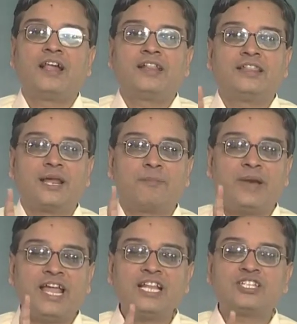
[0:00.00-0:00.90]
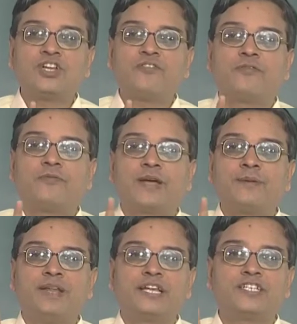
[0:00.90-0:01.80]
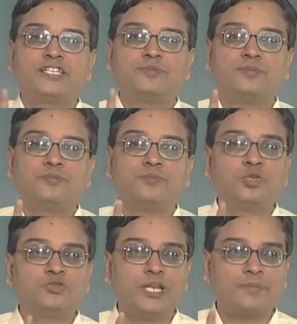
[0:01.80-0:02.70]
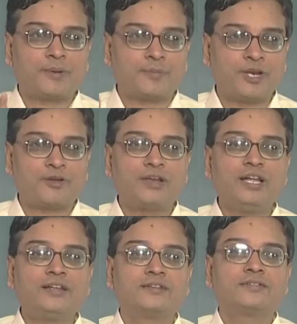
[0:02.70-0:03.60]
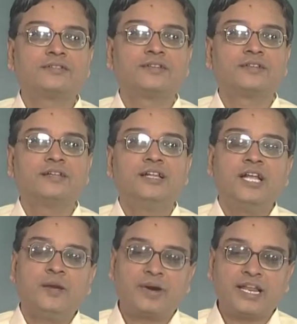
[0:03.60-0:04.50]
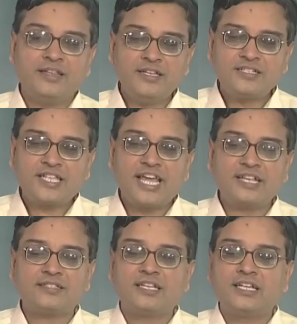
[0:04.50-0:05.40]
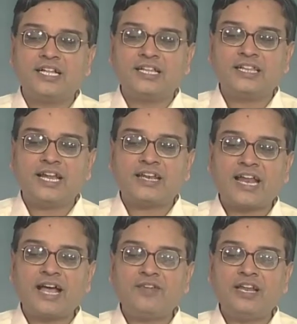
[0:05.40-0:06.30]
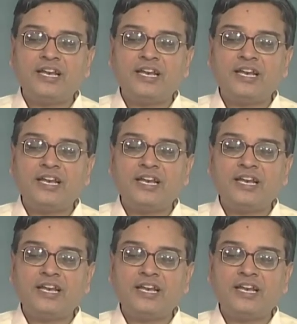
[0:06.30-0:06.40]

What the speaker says: their planes of vibration is mutually perpendicular, but in this case they travel in